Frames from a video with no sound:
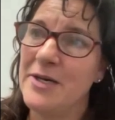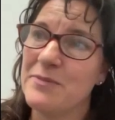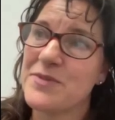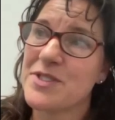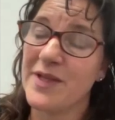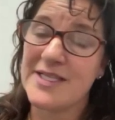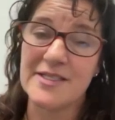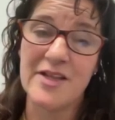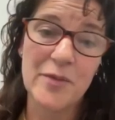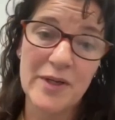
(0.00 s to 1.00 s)
So that's
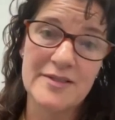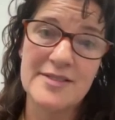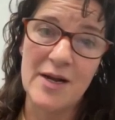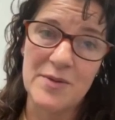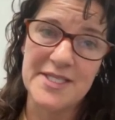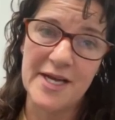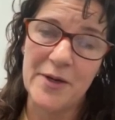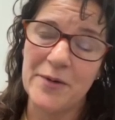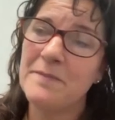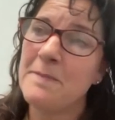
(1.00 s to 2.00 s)
another one
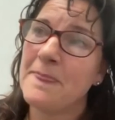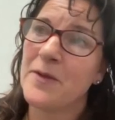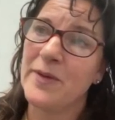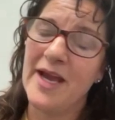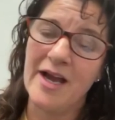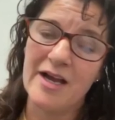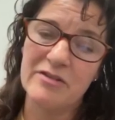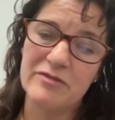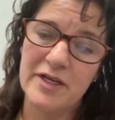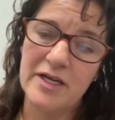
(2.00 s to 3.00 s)
downtown. We
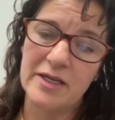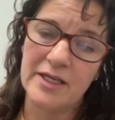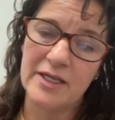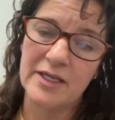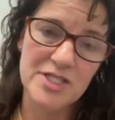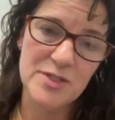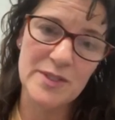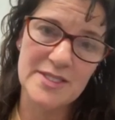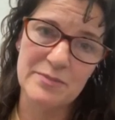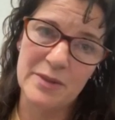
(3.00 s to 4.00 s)
have connections with
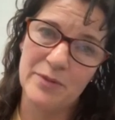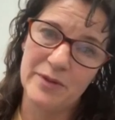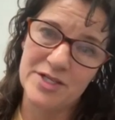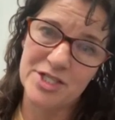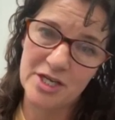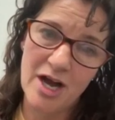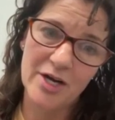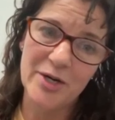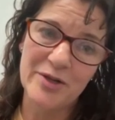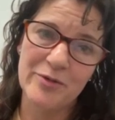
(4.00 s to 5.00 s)
some people in
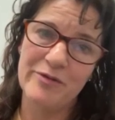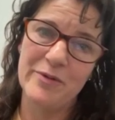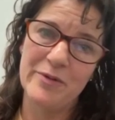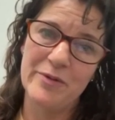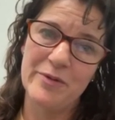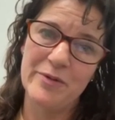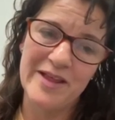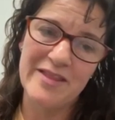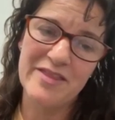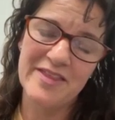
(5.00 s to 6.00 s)
Chicago that we've been working
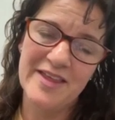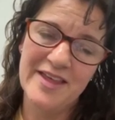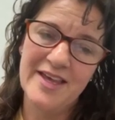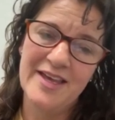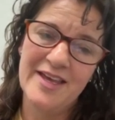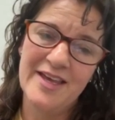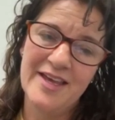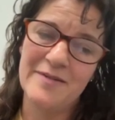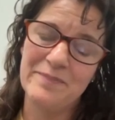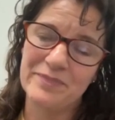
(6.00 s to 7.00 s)
with,
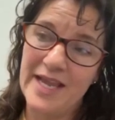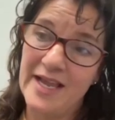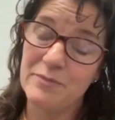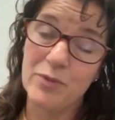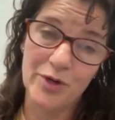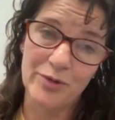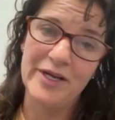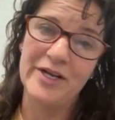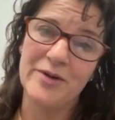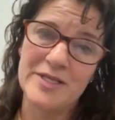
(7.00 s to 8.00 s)
and Puerto
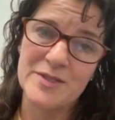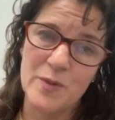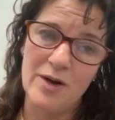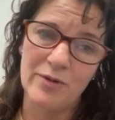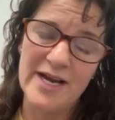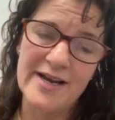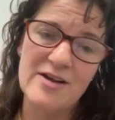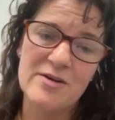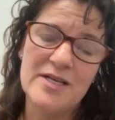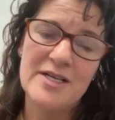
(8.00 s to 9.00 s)
Rico as well right
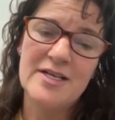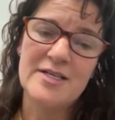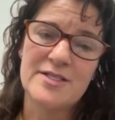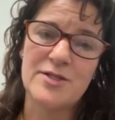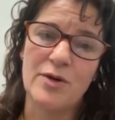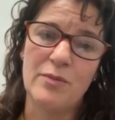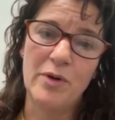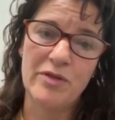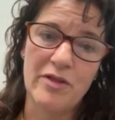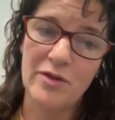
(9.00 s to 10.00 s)
now. So
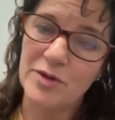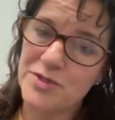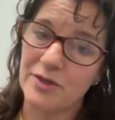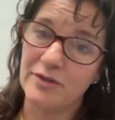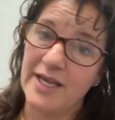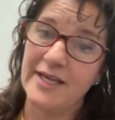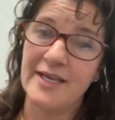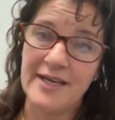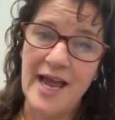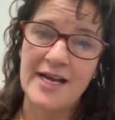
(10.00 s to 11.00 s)
both of those are like
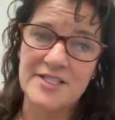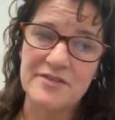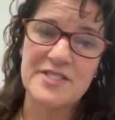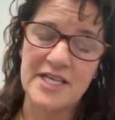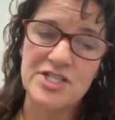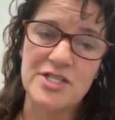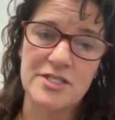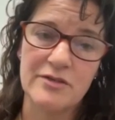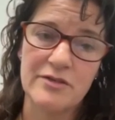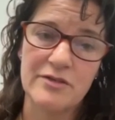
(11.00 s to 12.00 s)
in active stages
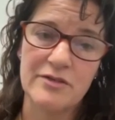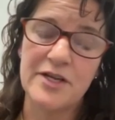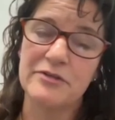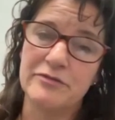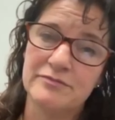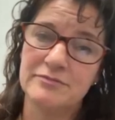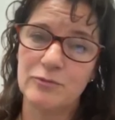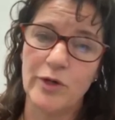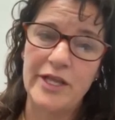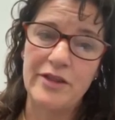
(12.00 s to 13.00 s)
of kind of
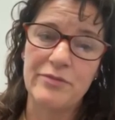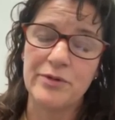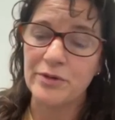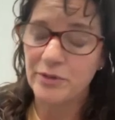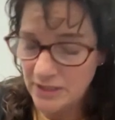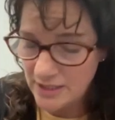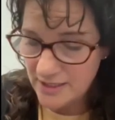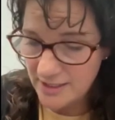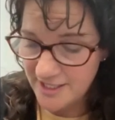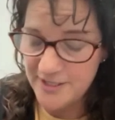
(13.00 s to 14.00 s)
working through
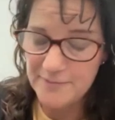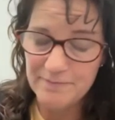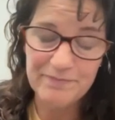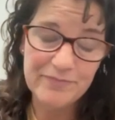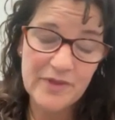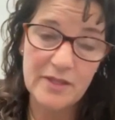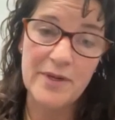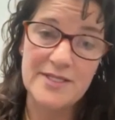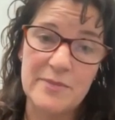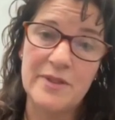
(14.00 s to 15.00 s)
the
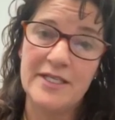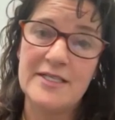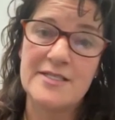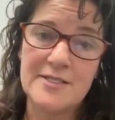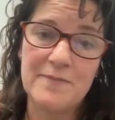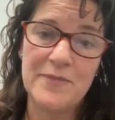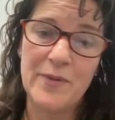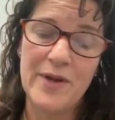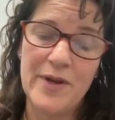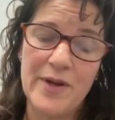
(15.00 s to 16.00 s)
possibilities. And we
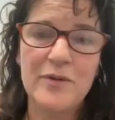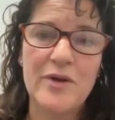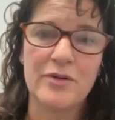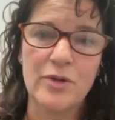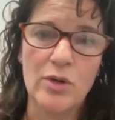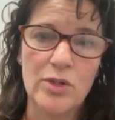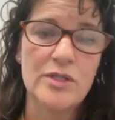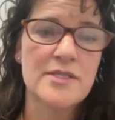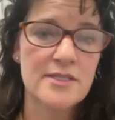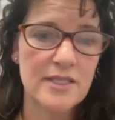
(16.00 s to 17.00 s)
have a few other
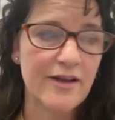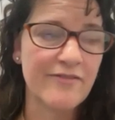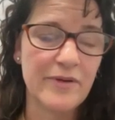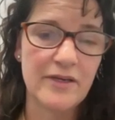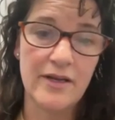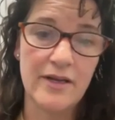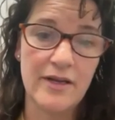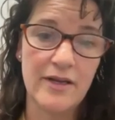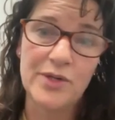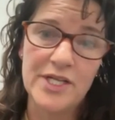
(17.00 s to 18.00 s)
locals that have been
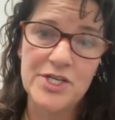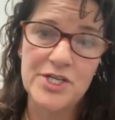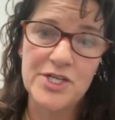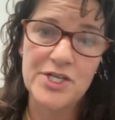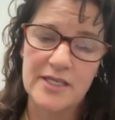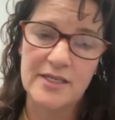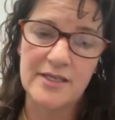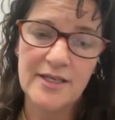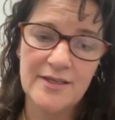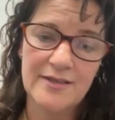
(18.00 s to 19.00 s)
shown interest in
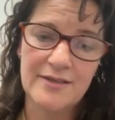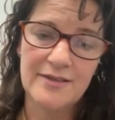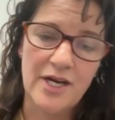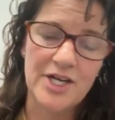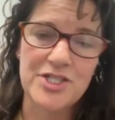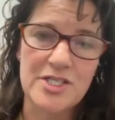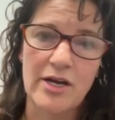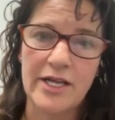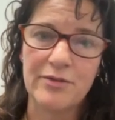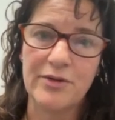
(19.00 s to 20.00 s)
kind of just
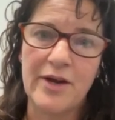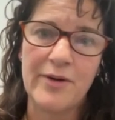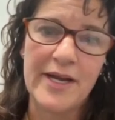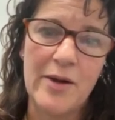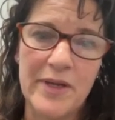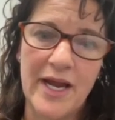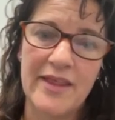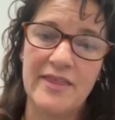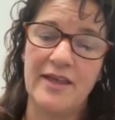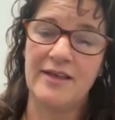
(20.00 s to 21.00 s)
talking through that right now. But I
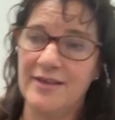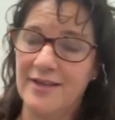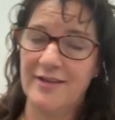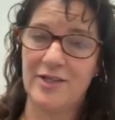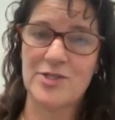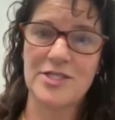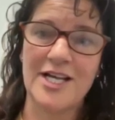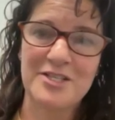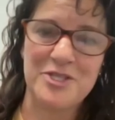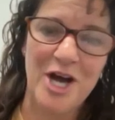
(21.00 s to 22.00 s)
think there's lots
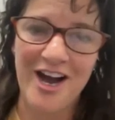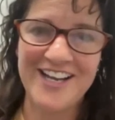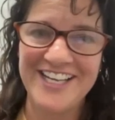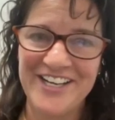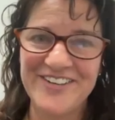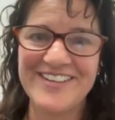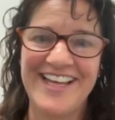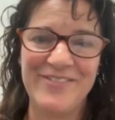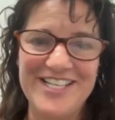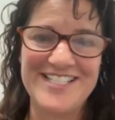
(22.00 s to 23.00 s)
of talk, like
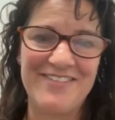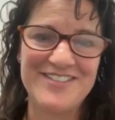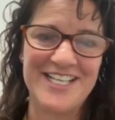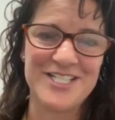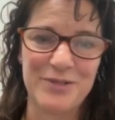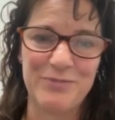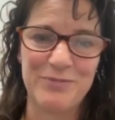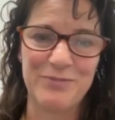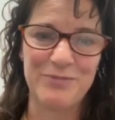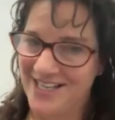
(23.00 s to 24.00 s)
we just have to get to the point where
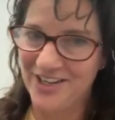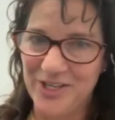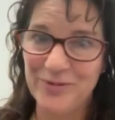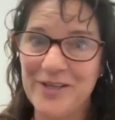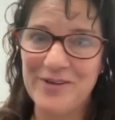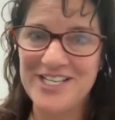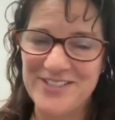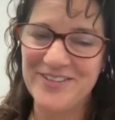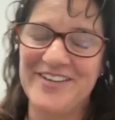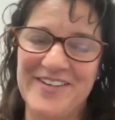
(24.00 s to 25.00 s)
it's like, oh, you really want to do
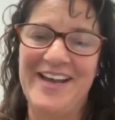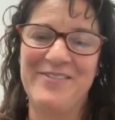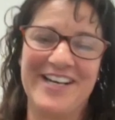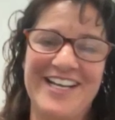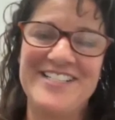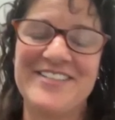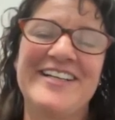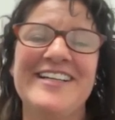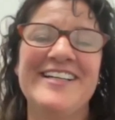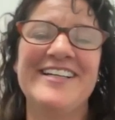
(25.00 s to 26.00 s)
it? Okay, we're going to do it.
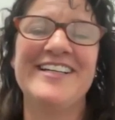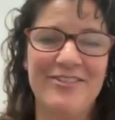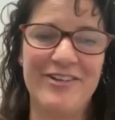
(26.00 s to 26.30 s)
We've